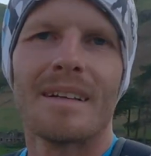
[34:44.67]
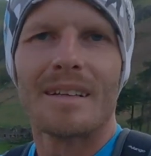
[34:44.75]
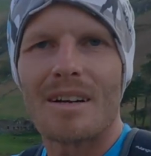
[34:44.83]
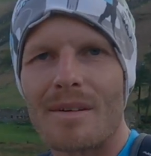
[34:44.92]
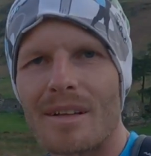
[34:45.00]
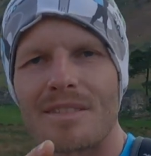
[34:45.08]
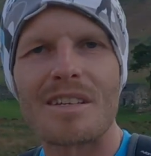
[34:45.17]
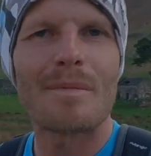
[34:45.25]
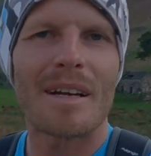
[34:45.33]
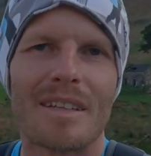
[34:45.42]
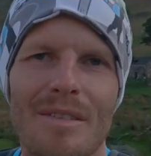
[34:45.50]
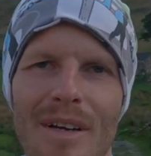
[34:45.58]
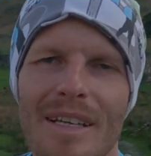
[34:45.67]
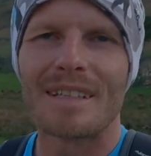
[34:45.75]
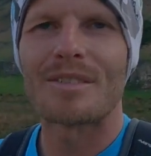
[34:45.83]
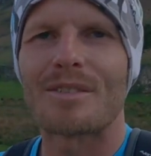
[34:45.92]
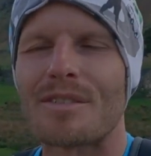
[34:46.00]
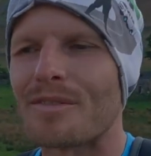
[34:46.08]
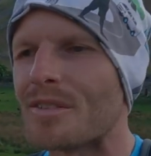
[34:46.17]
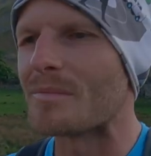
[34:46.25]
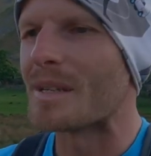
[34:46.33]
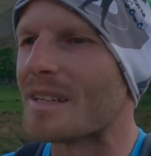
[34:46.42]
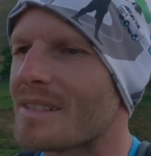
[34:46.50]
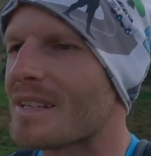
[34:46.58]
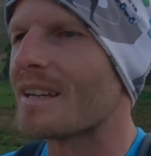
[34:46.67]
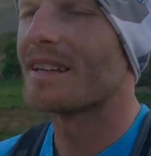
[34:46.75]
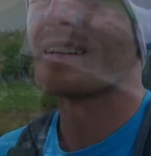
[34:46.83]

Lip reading: Alright, I'll see you back at the van in just a few minutes.